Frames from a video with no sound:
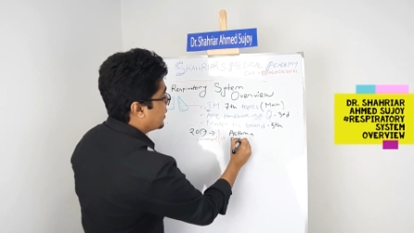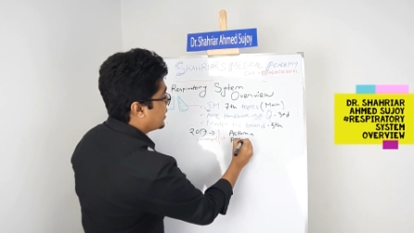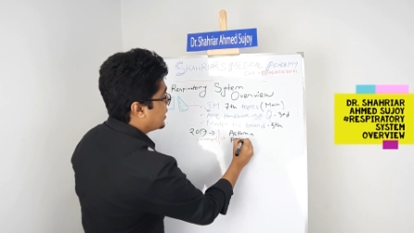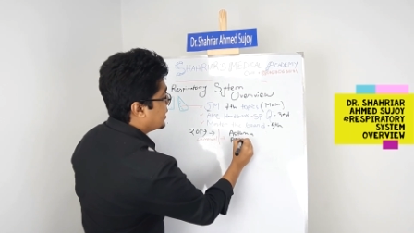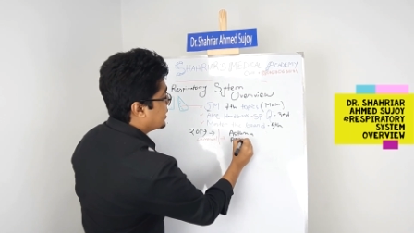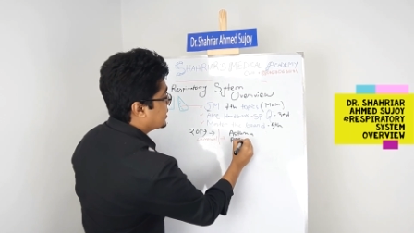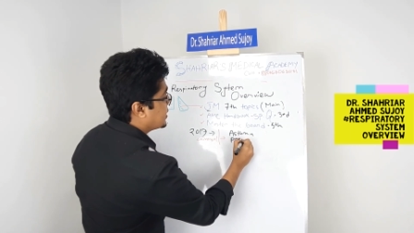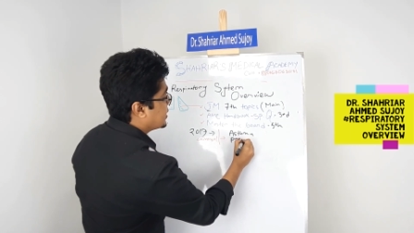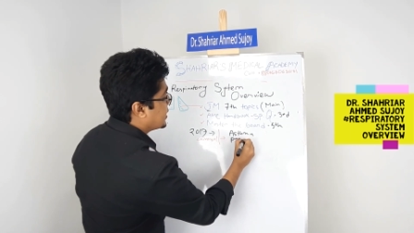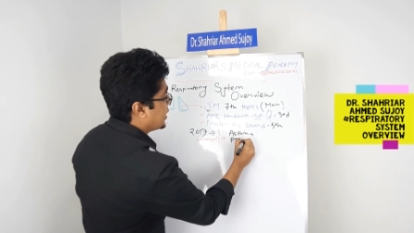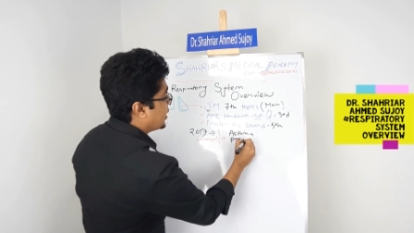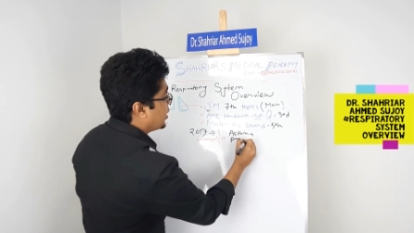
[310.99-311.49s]

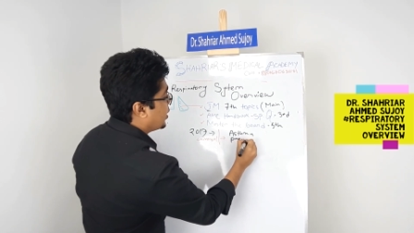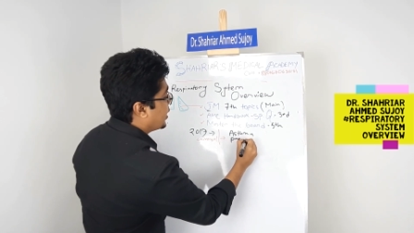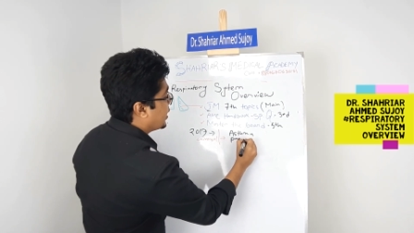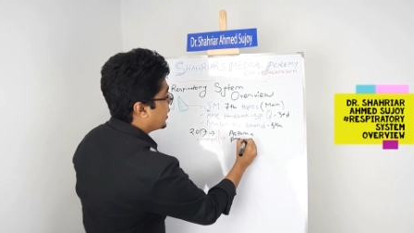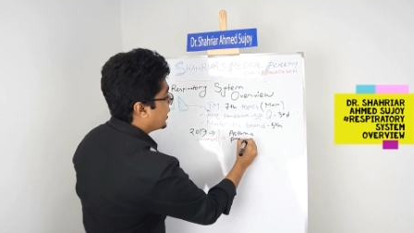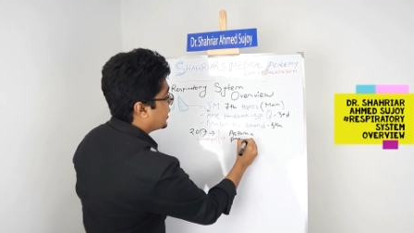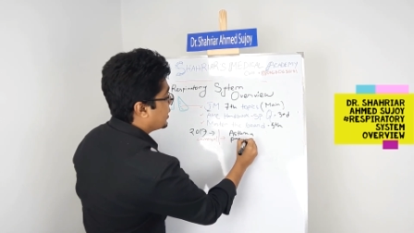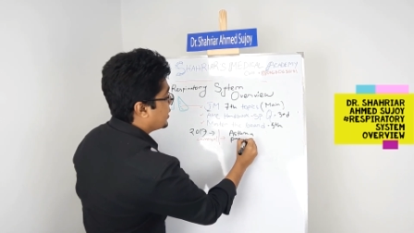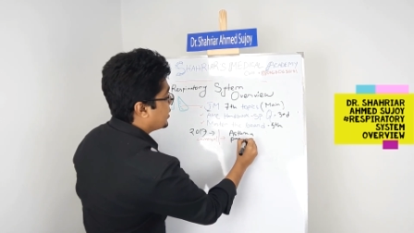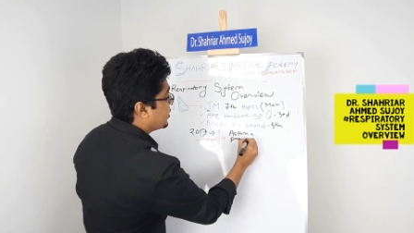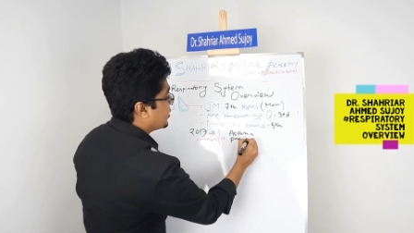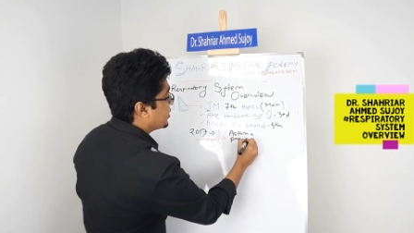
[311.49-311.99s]
it's,
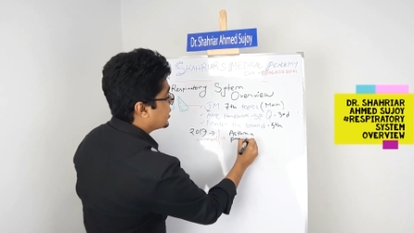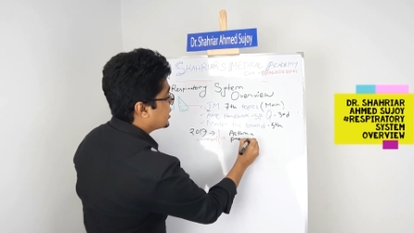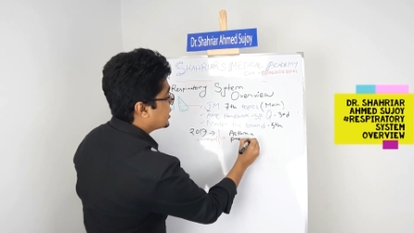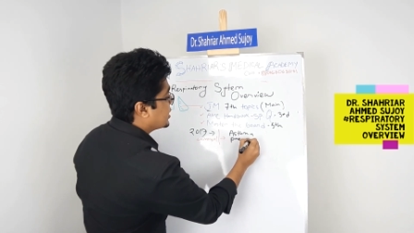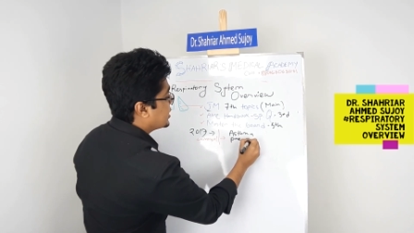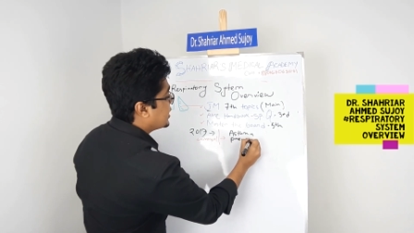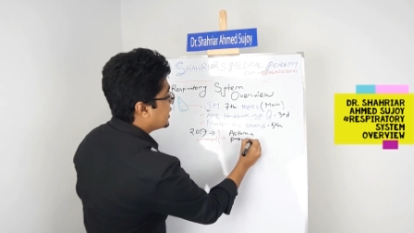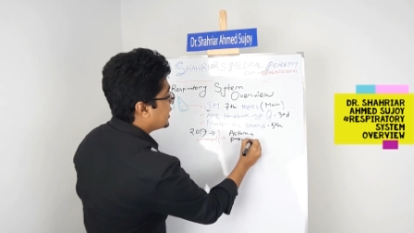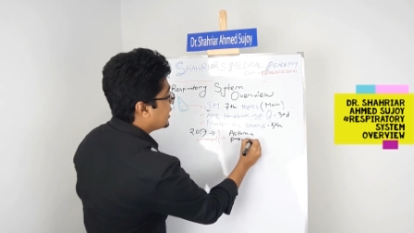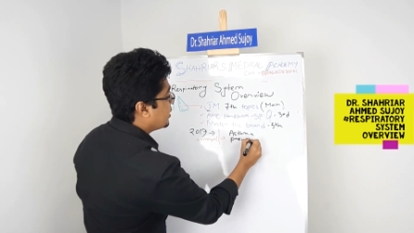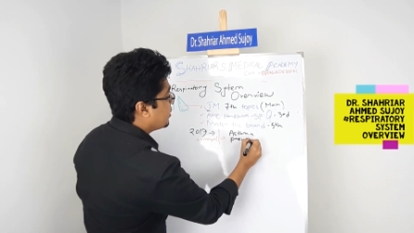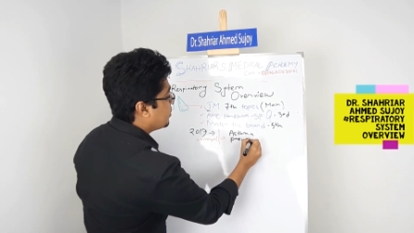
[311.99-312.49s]
you know,
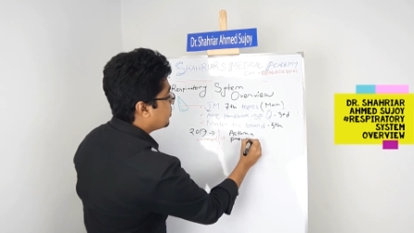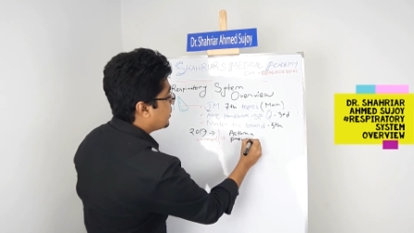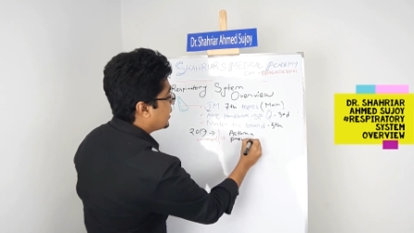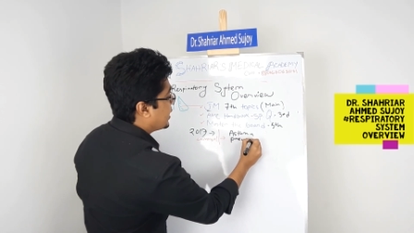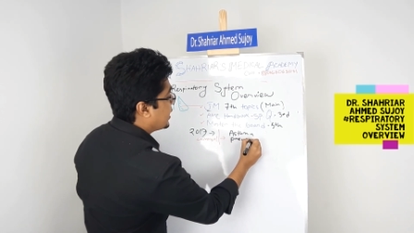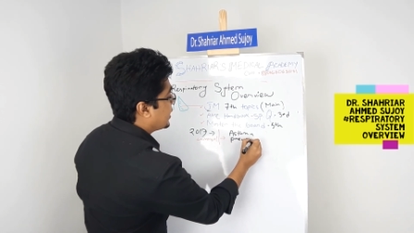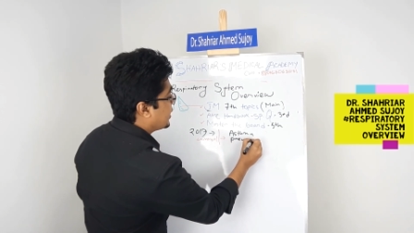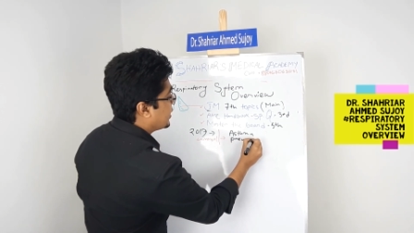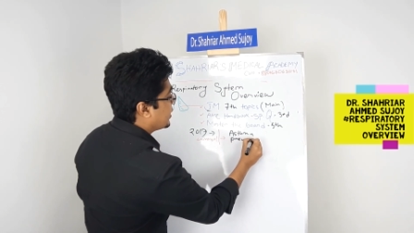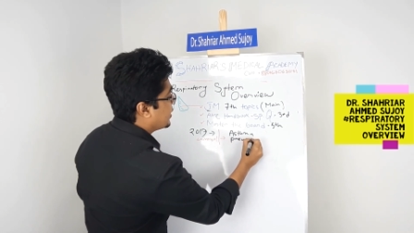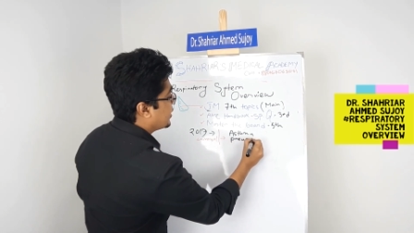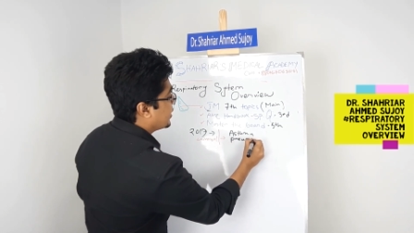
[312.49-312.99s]
still
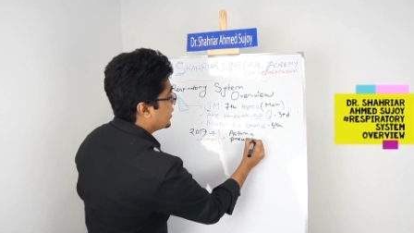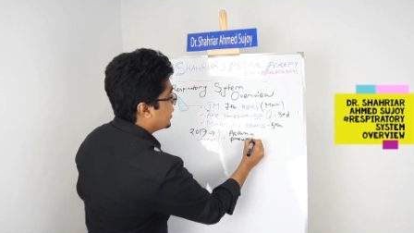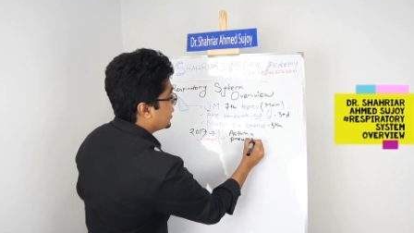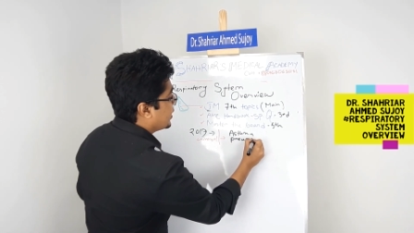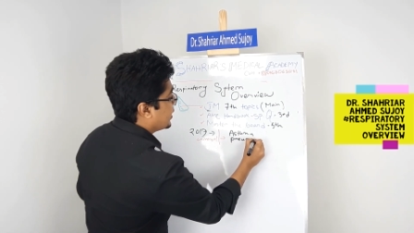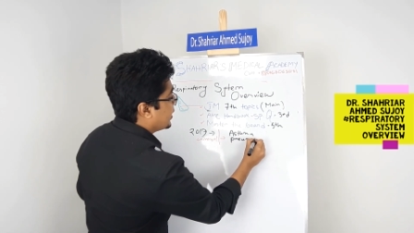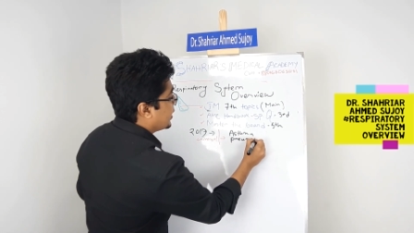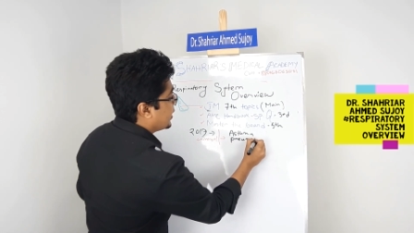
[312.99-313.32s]
been,